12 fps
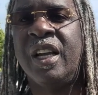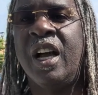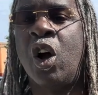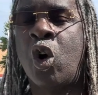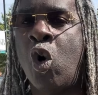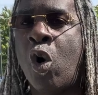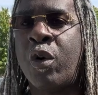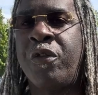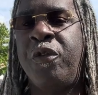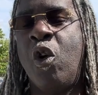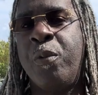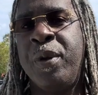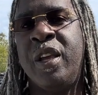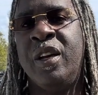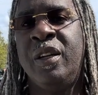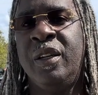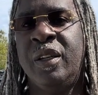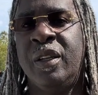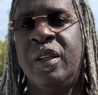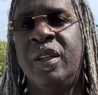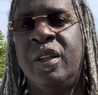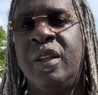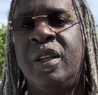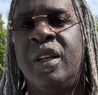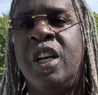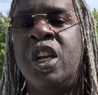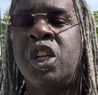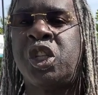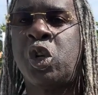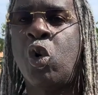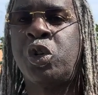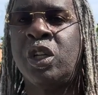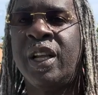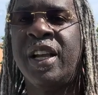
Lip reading: Agoraphobia, social